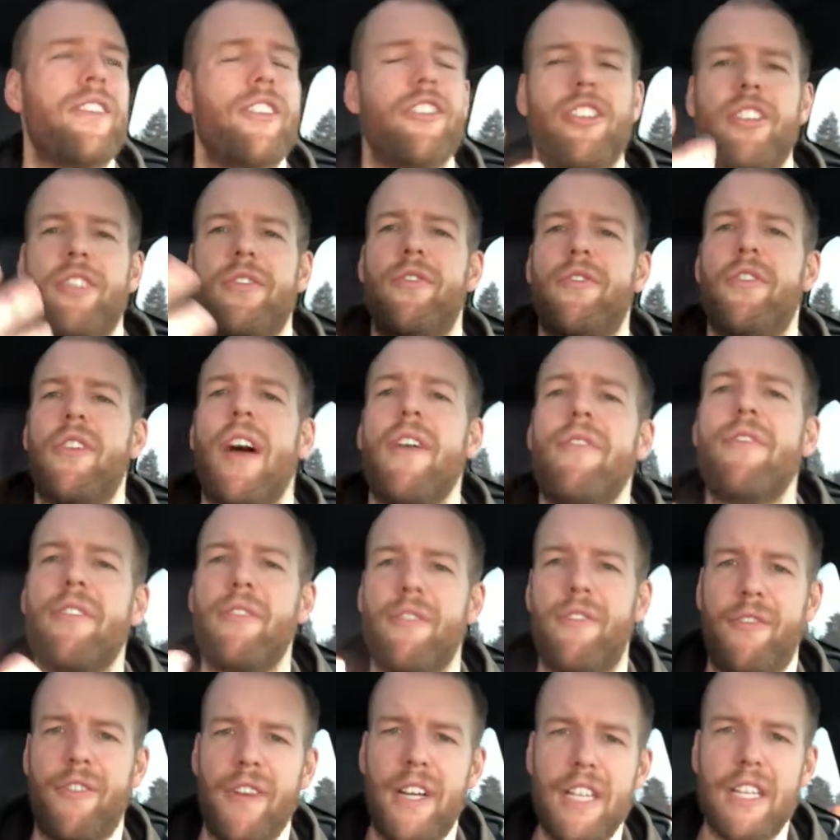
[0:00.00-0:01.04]
They're just fluff
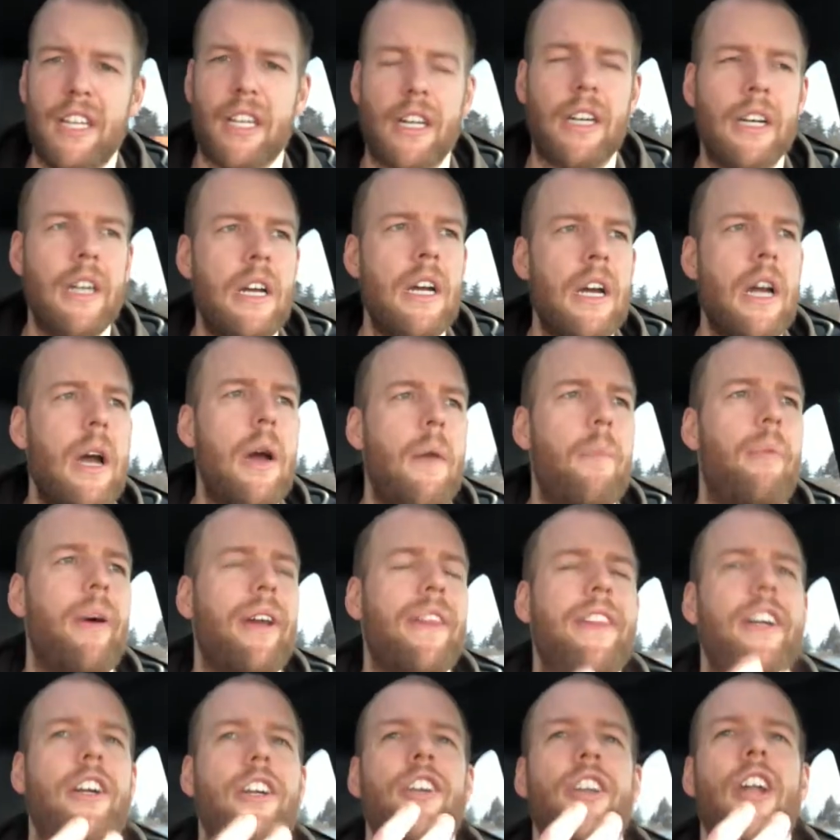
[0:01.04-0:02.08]
and filler,
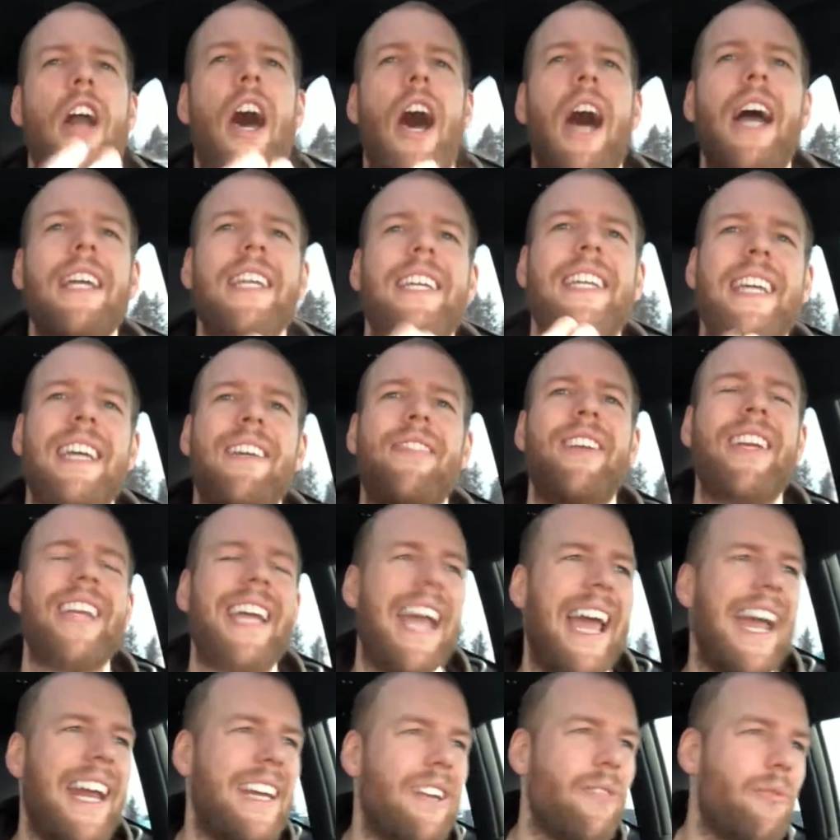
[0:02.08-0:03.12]
but they're not
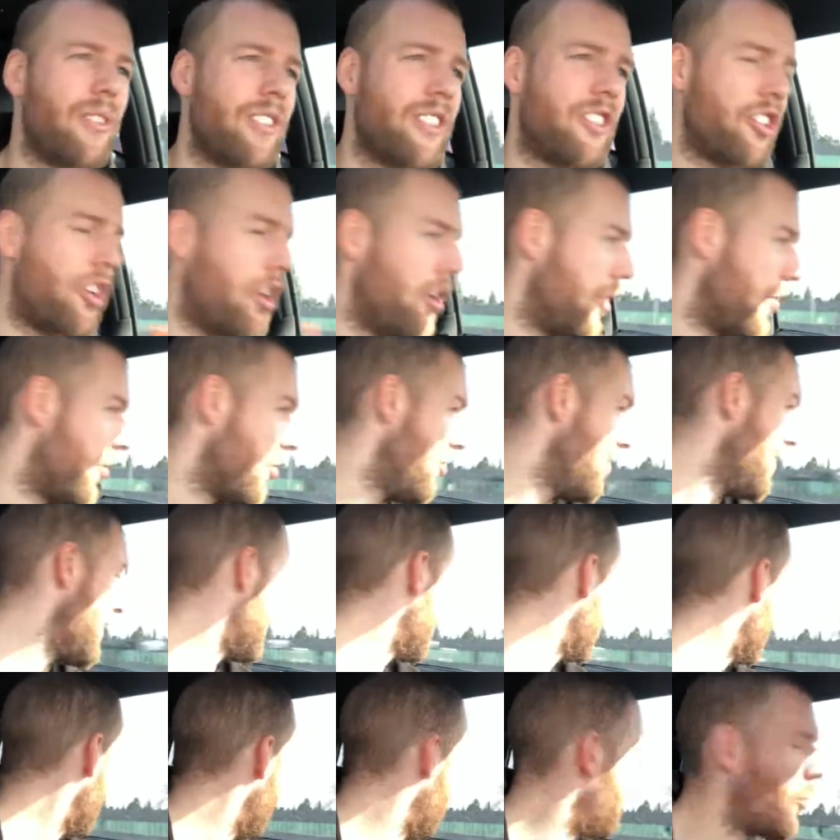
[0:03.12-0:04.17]
giving any result. They're only
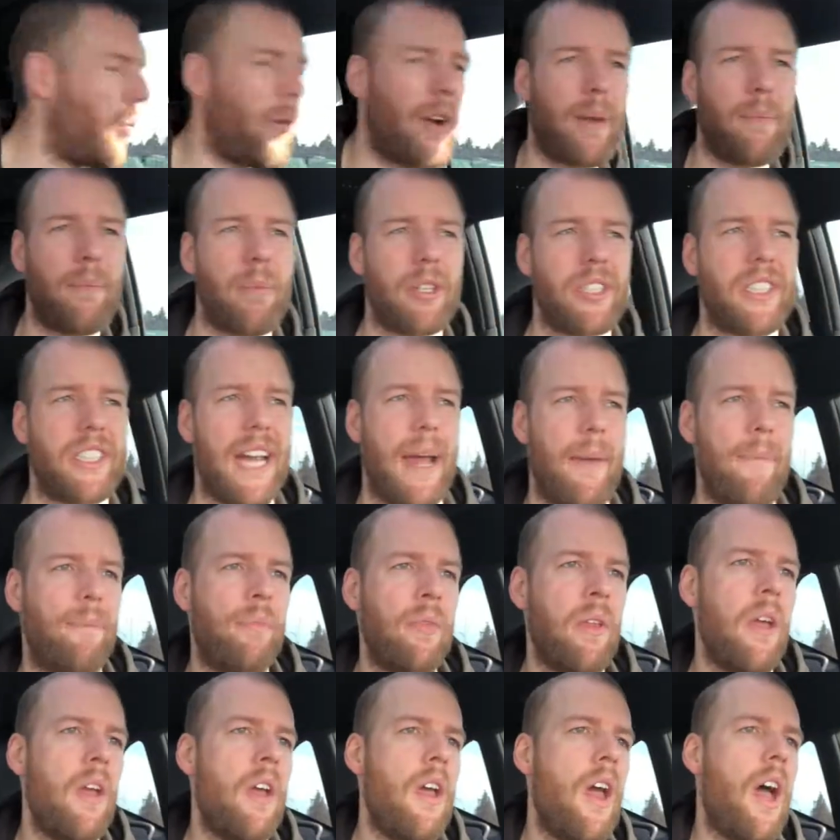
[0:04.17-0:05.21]
gonna give twenty percent.
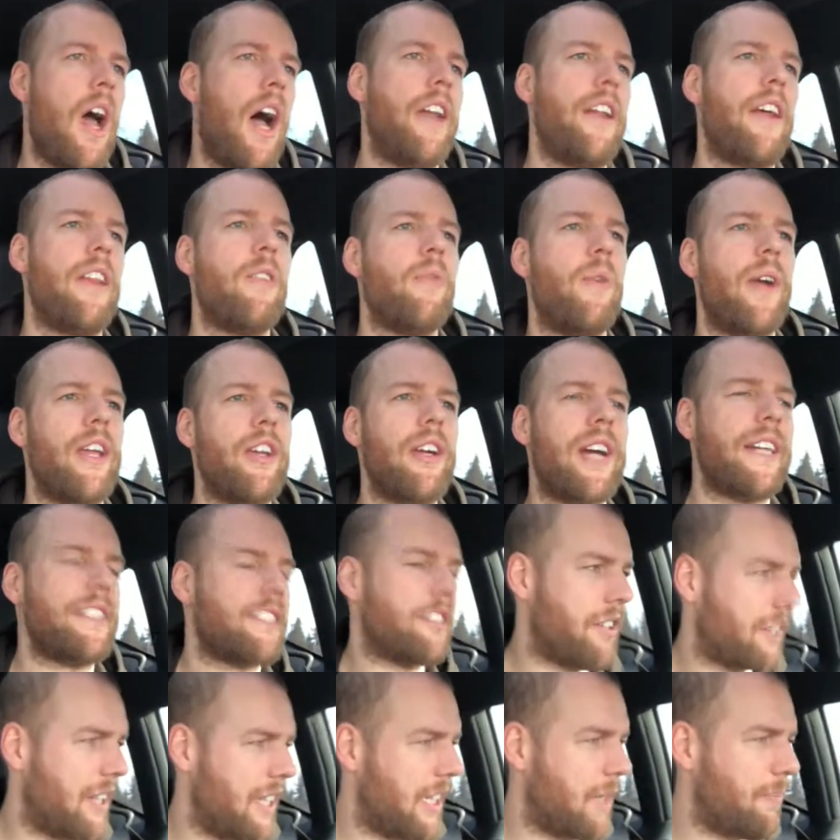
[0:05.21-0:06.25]
Another way you guys
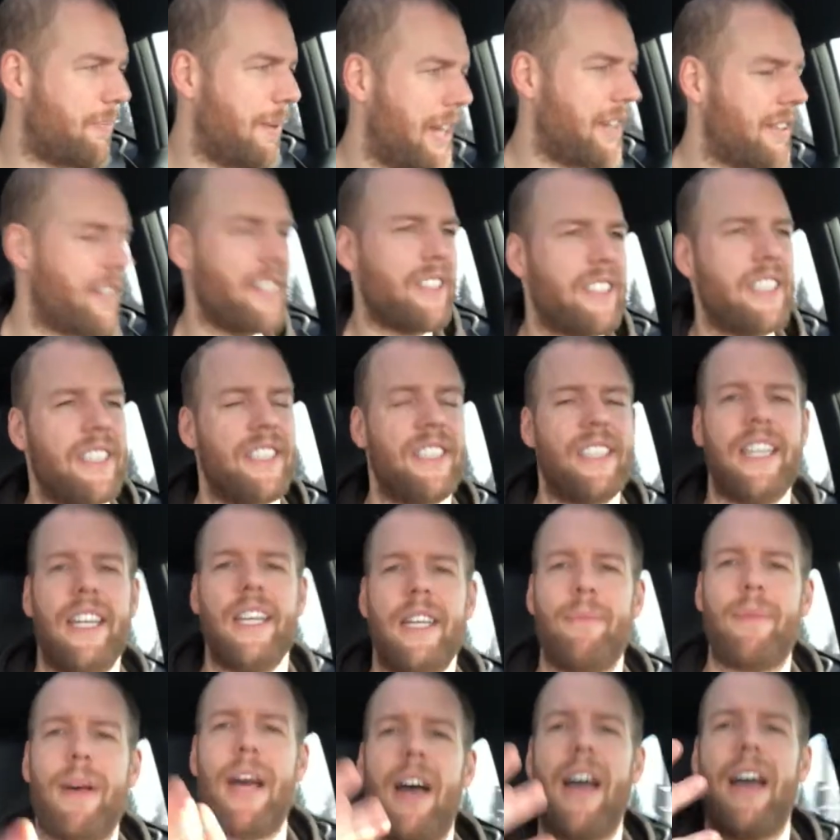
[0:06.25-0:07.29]
can think about this is think
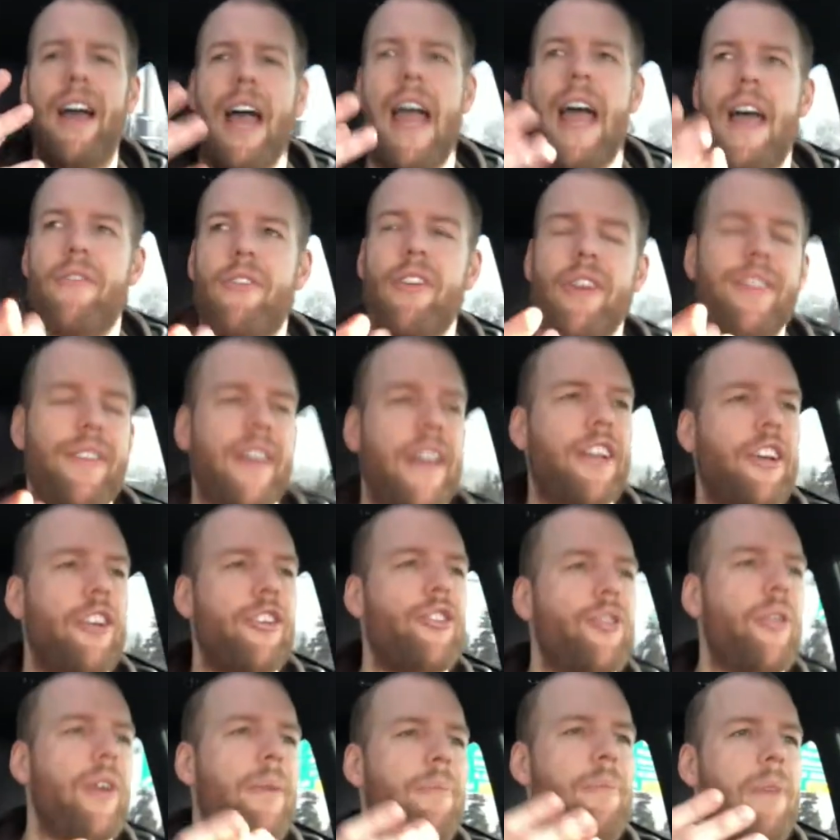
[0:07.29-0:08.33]
about everything you're
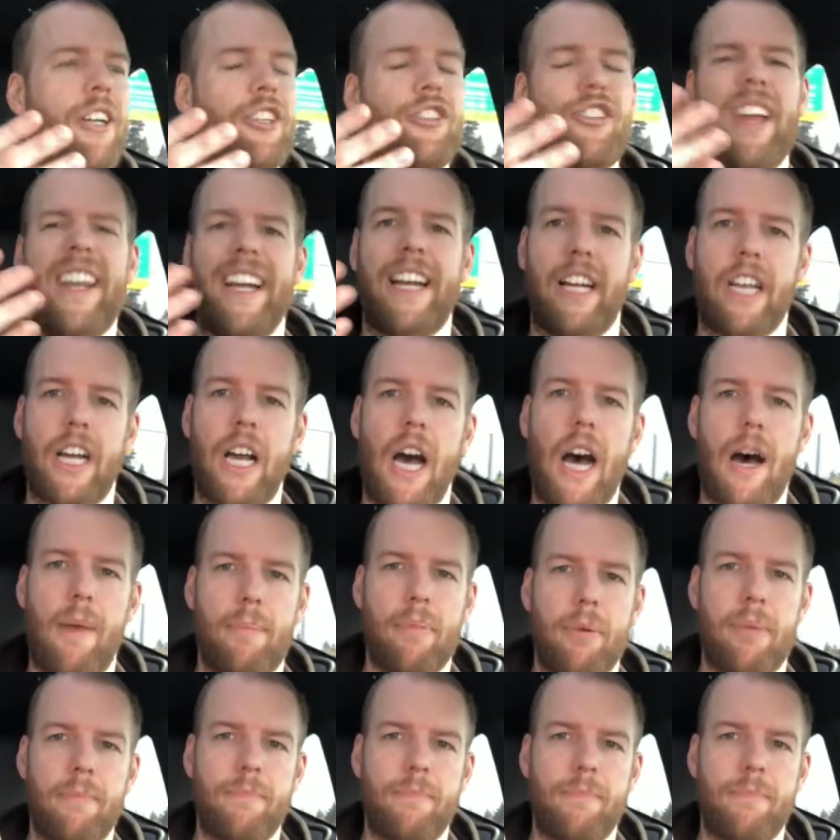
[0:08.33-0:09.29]
doing much like a cup.